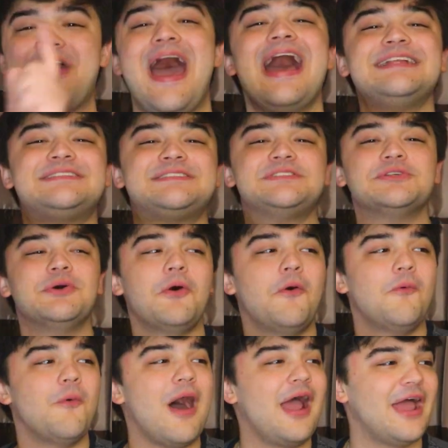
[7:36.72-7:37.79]
that's
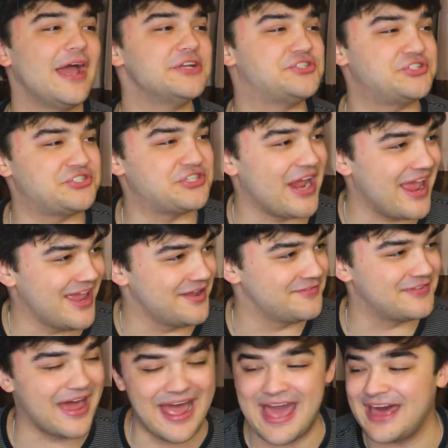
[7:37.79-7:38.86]
why I
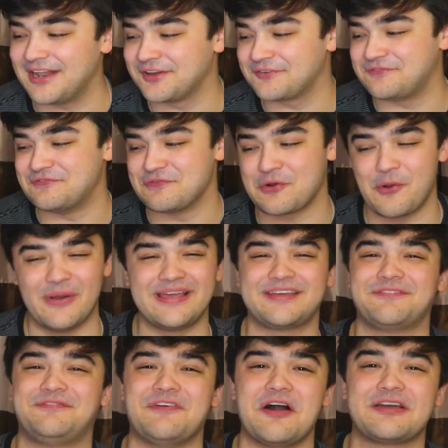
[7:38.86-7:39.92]
shaved. I had a quick
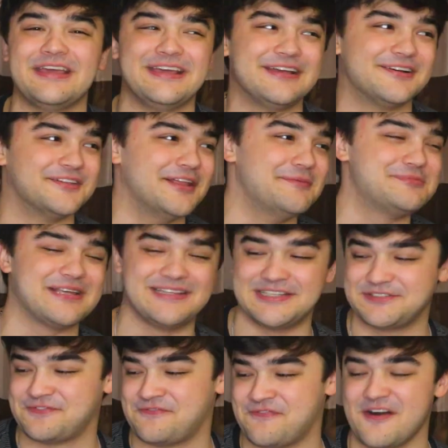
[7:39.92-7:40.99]
glimpse at
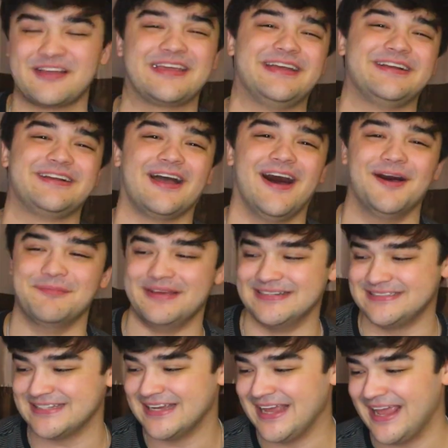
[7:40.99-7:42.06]
this
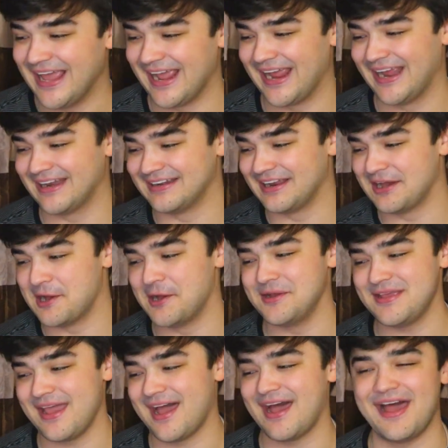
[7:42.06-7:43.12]
comment, and
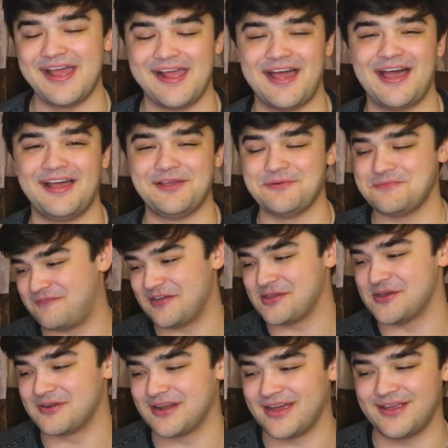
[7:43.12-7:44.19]
I
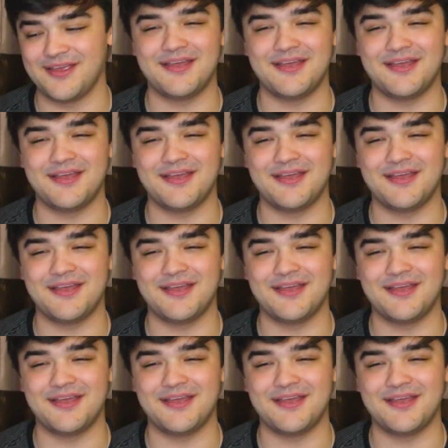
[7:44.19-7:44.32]
figured